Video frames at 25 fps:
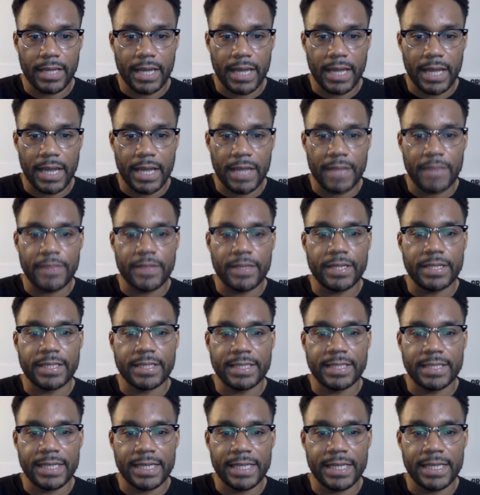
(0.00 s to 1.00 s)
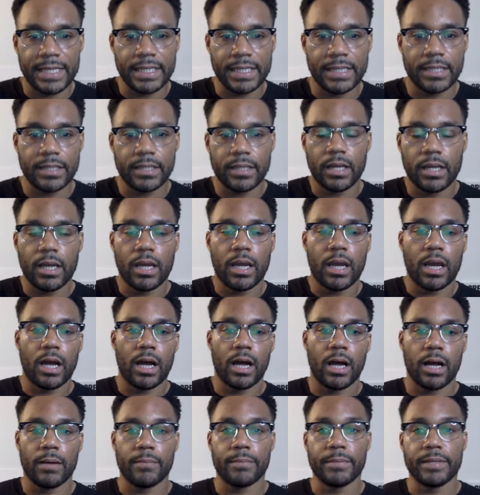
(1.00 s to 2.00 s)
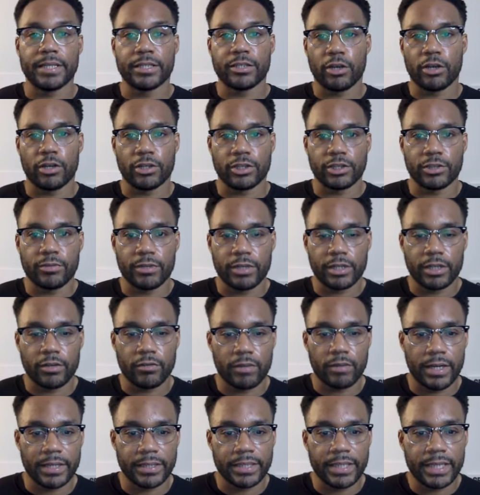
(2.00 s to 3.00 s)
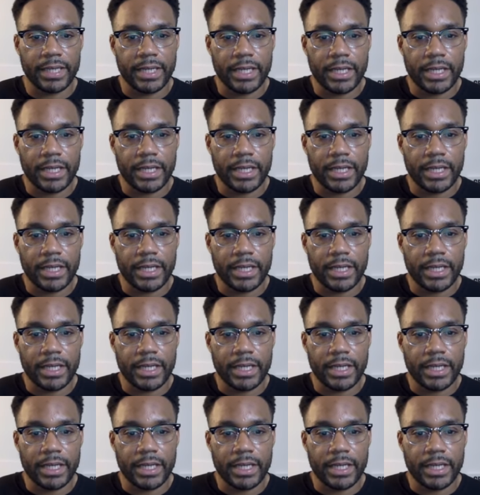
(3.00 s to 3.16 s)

And then D is also incorrect.